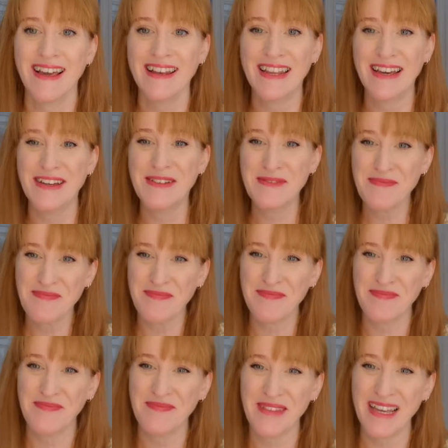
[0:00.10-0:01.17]
Hello,
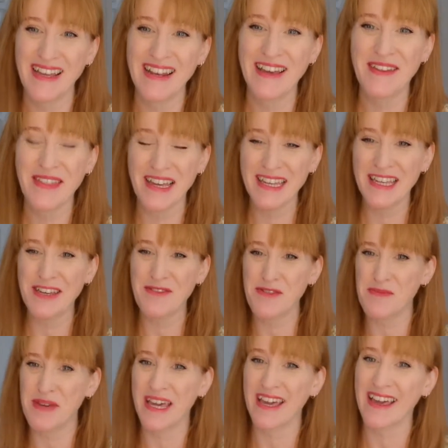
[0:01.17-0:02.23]
hello, thank you for
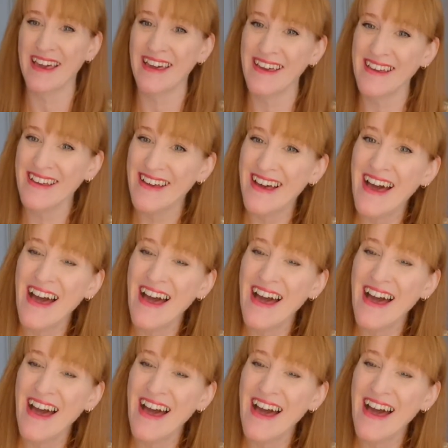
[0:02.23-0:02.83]
being here.